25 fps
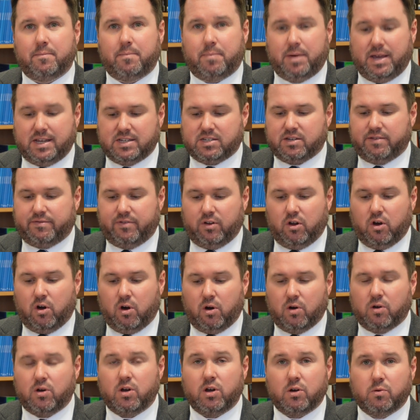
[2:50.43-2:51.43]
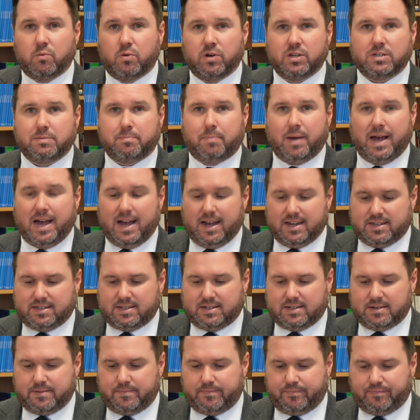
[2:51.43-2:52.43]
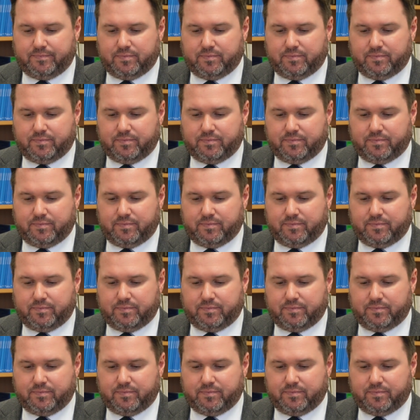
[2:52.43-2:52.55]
piece of law was passed.